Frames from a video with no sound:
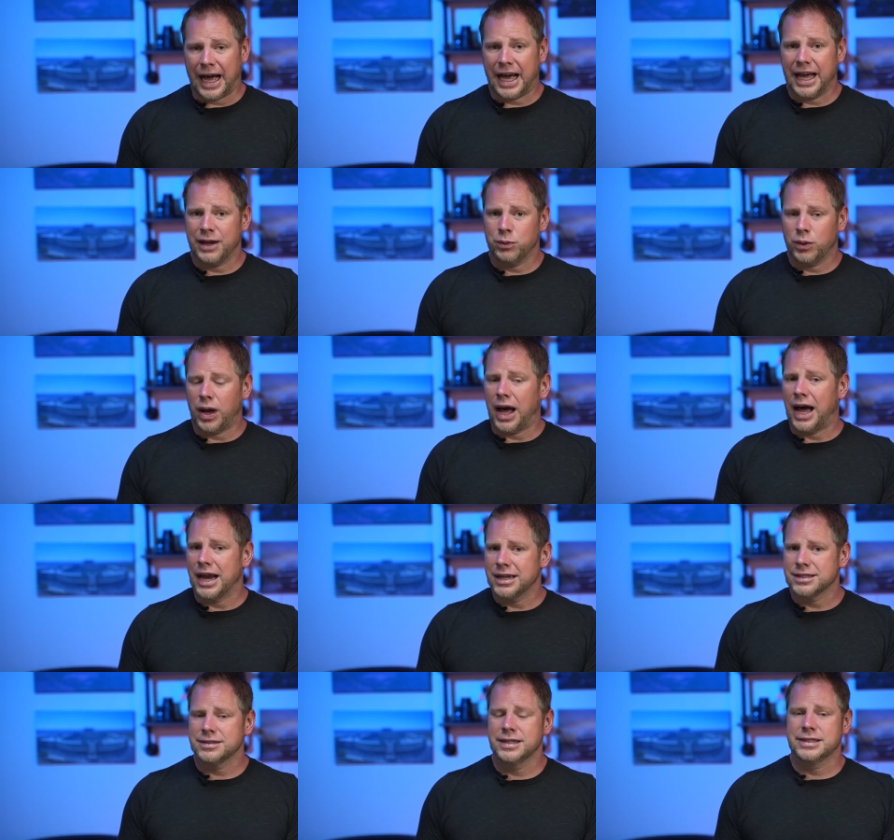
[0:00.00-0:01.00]
I will
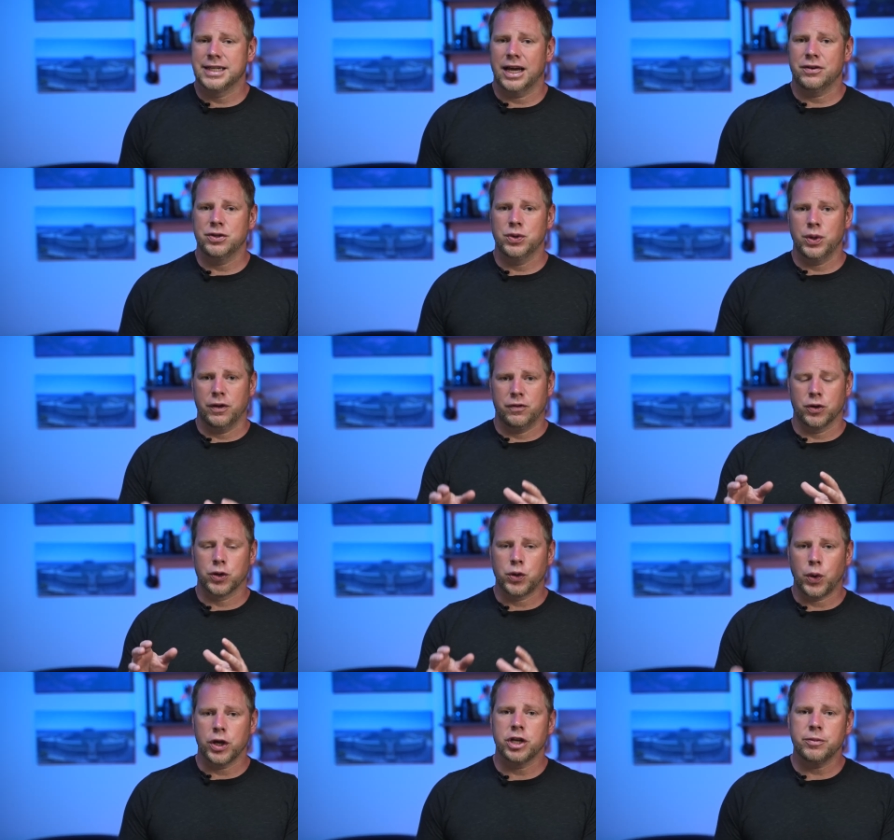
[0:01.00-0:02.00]
honestly tell you if you're
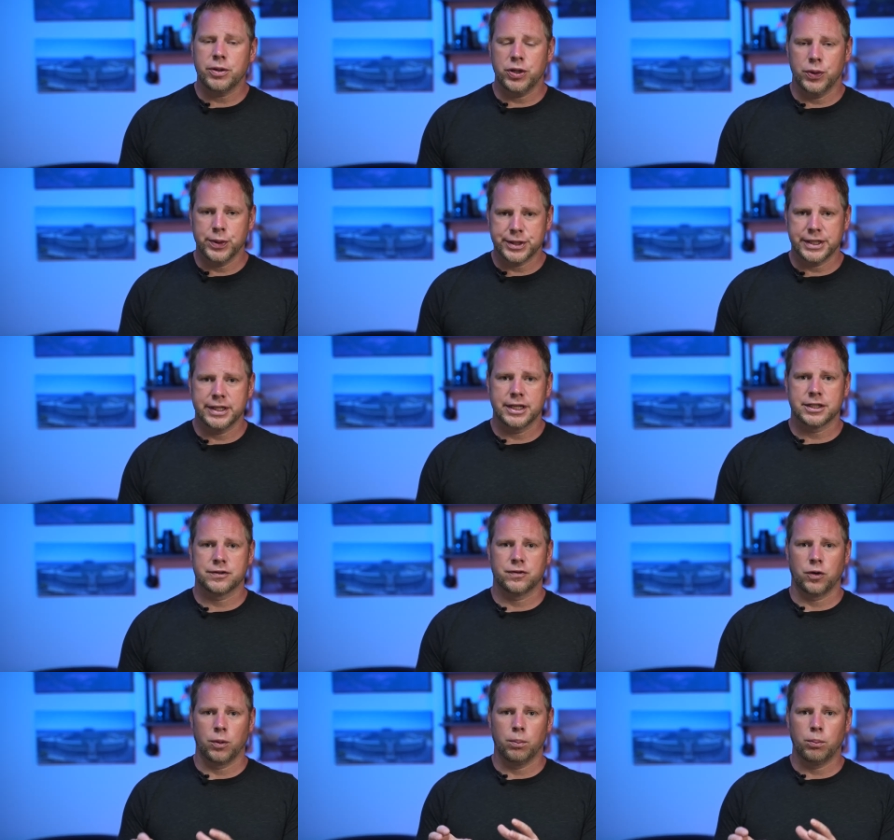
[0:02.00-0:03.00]
going to be using this
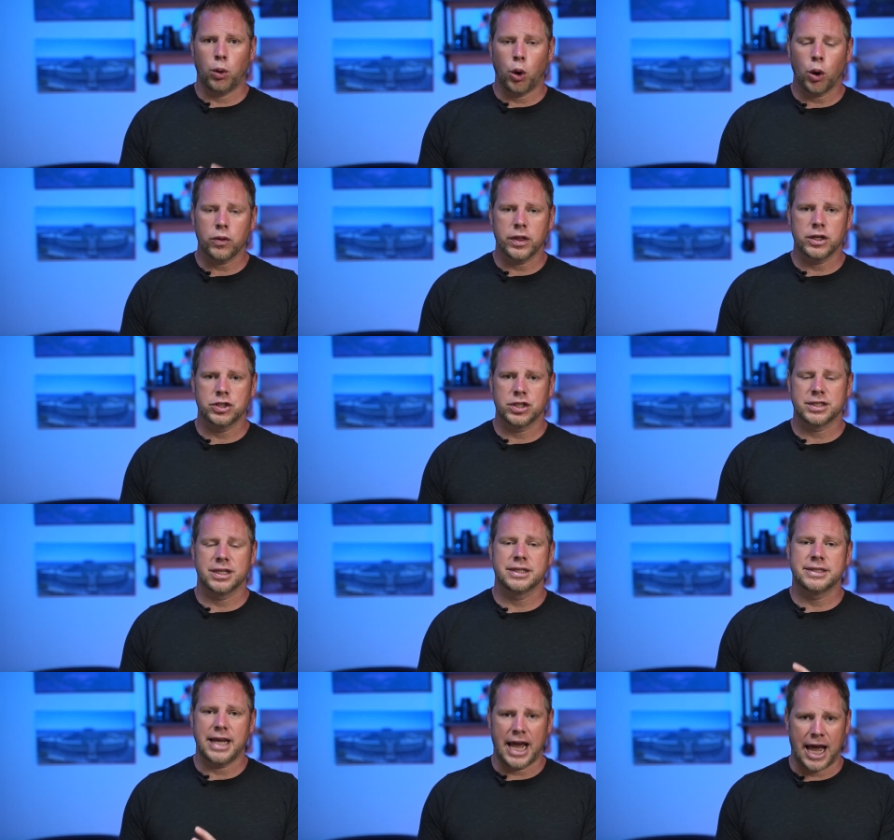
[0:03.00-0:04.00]
for more than just
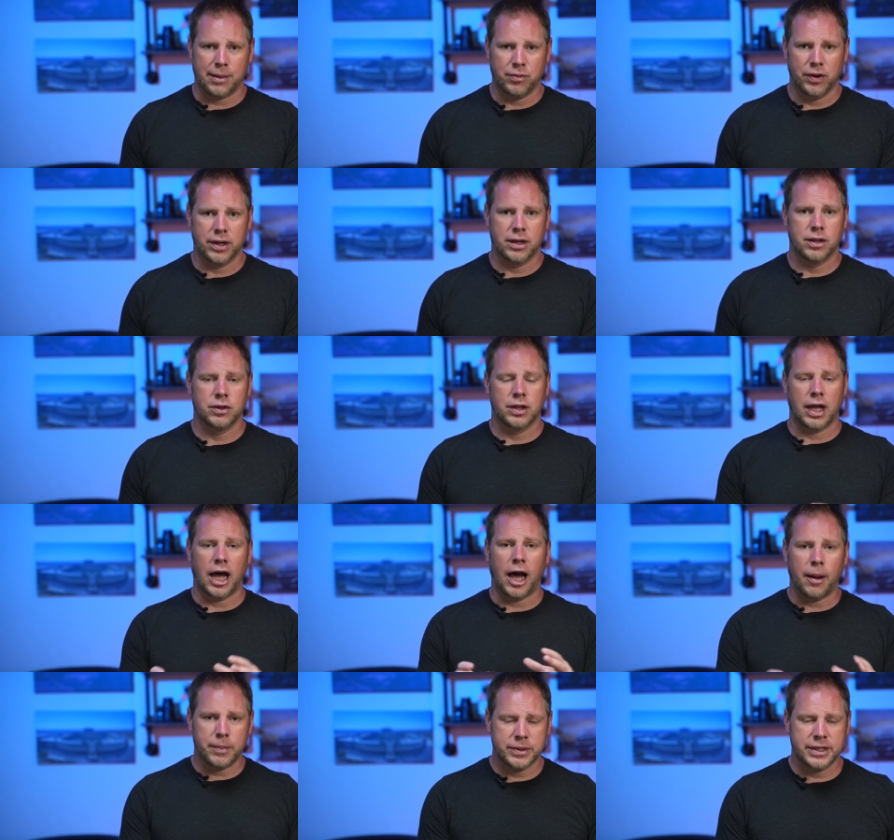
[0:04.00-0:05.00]
a tablet, the
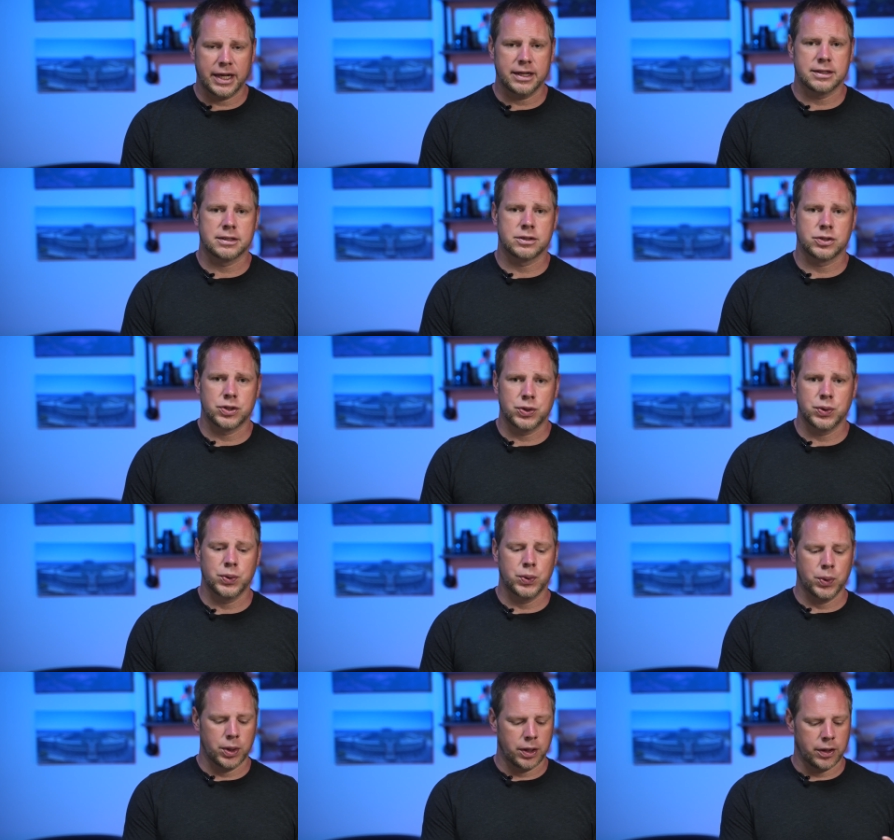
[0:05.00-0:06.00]
updates
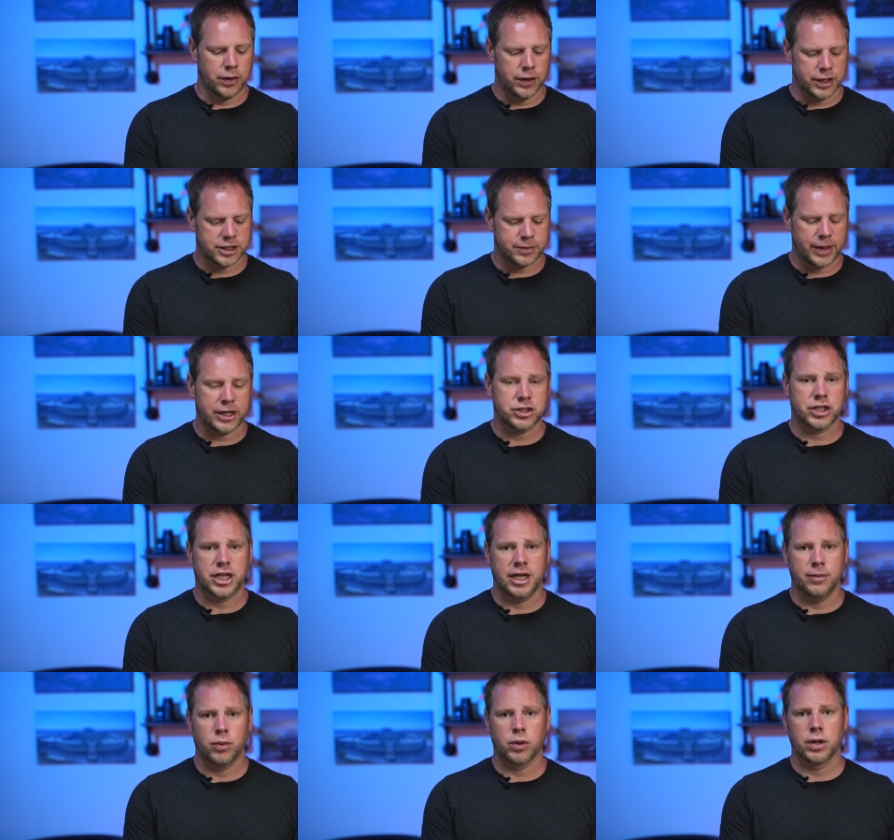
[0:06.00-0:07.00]
to this Magic
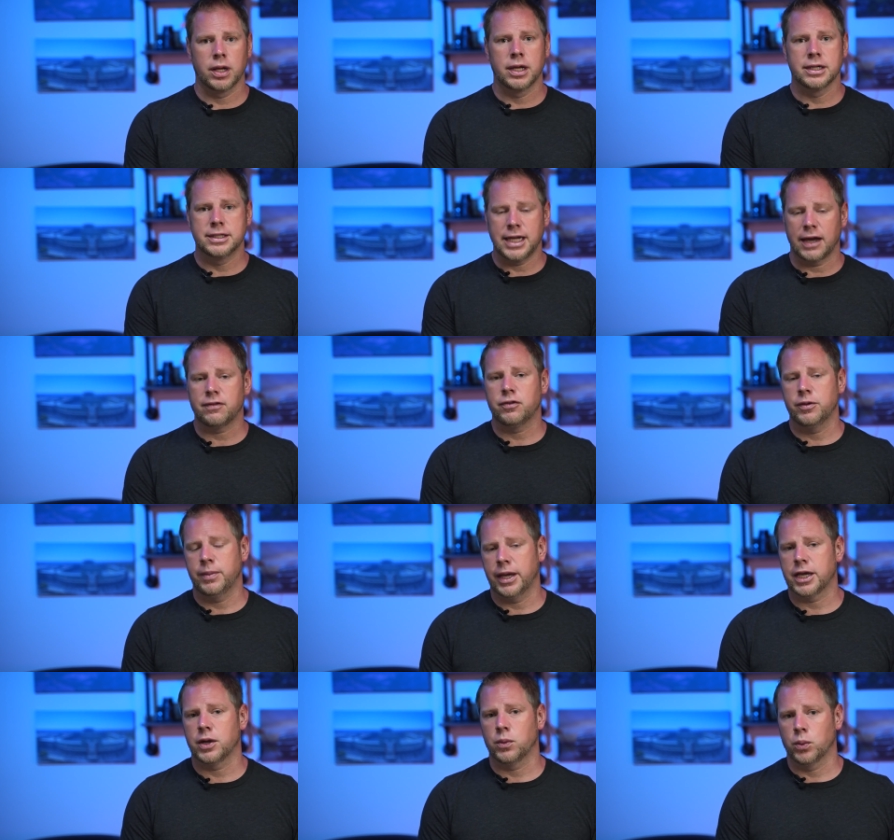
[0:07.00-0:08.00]
Keyboard definitely
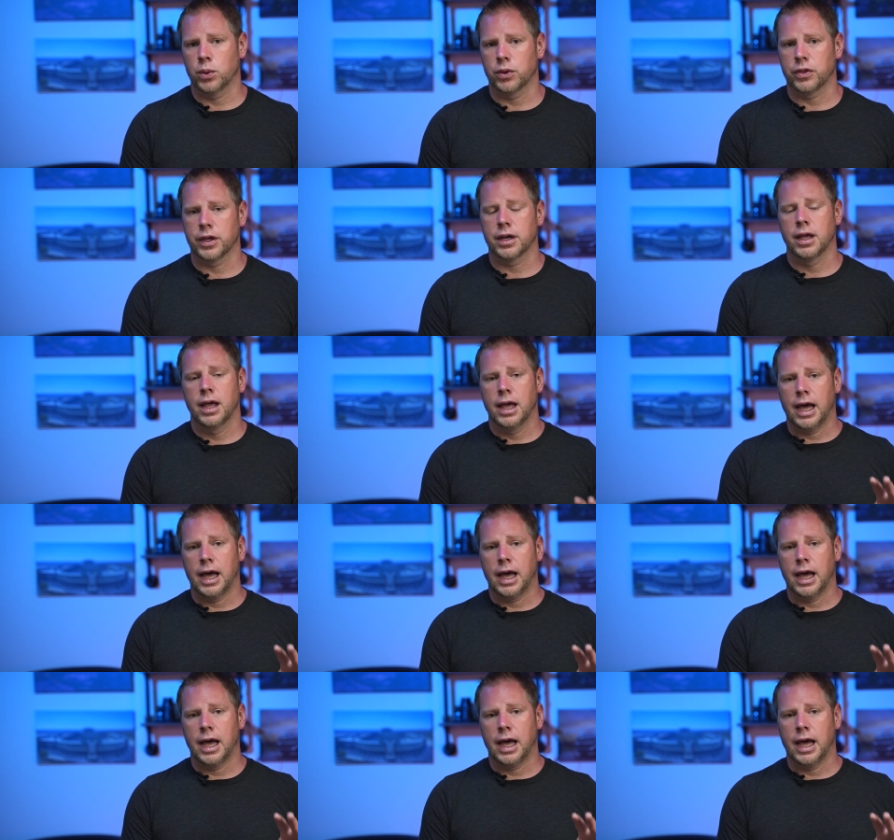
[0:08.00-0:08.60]
make it worth it.